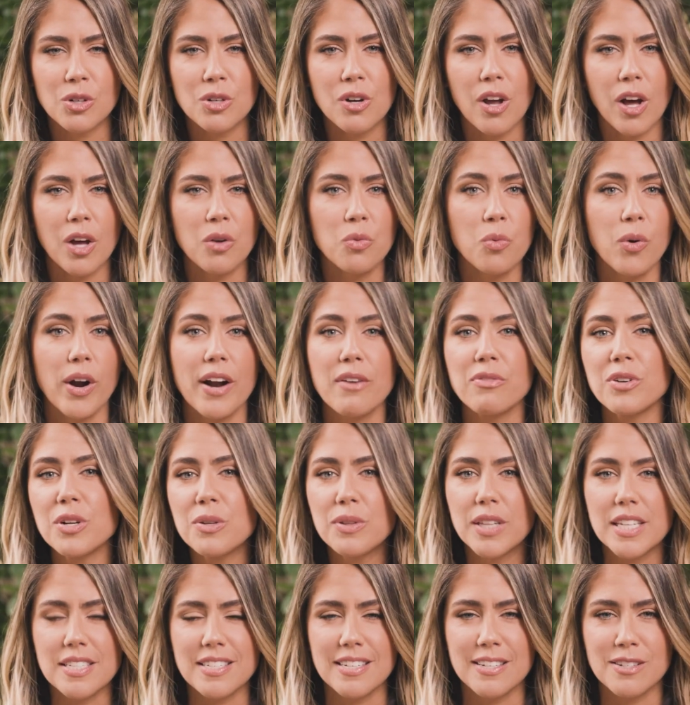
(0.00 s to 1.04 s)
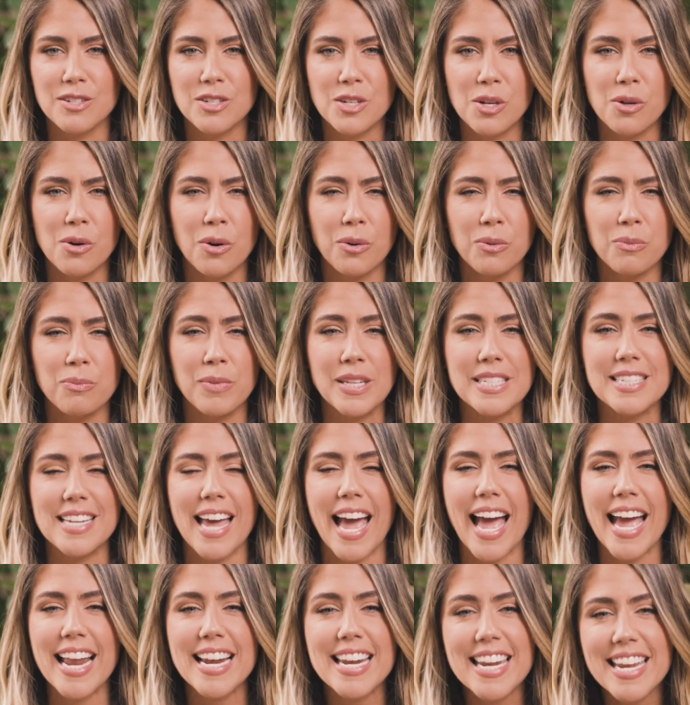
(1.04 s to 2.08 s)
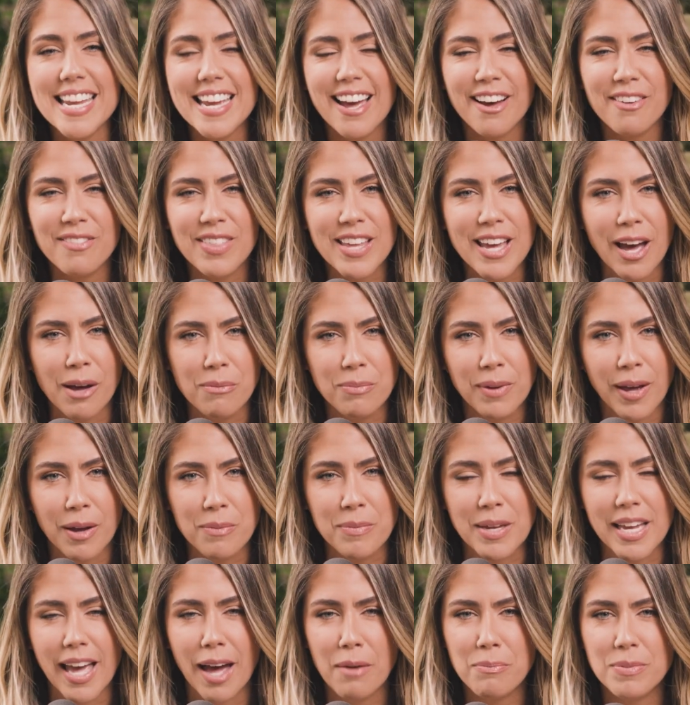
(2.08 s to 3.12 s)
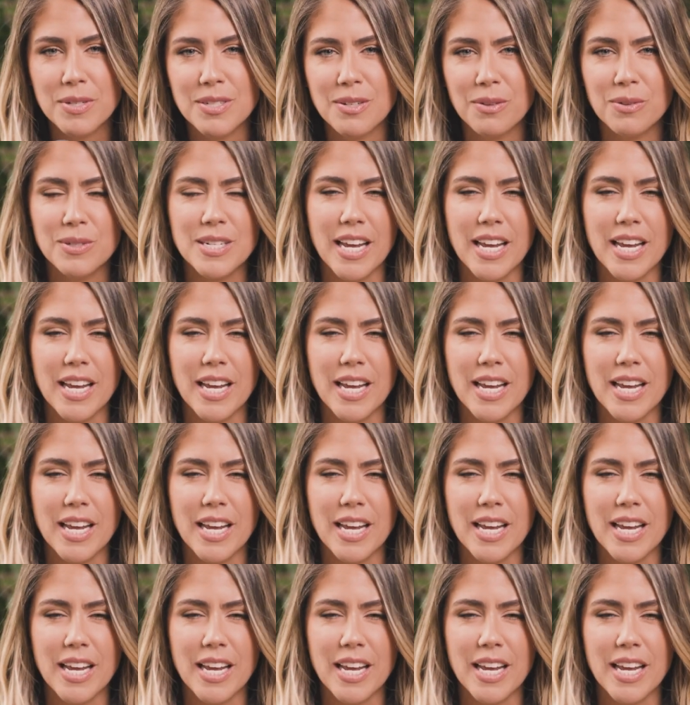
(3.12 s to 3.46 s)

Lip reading: on wherever you listen so you don't miss any of the upcoming episodes.